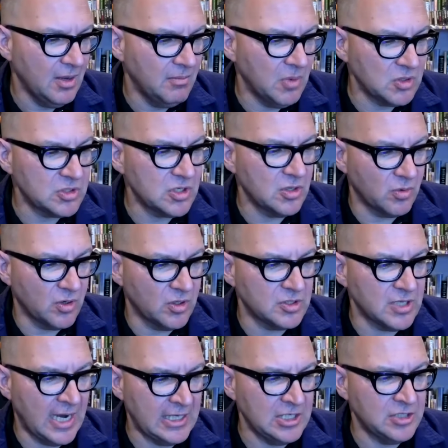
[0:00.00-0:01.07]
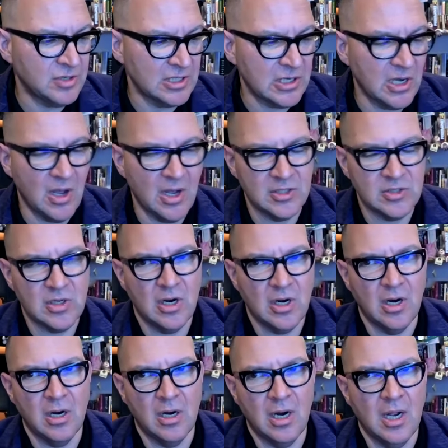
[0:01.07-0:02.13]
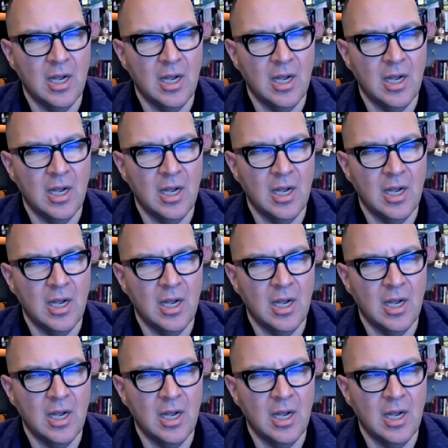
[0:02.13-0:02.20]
most of the world's antitrust laws are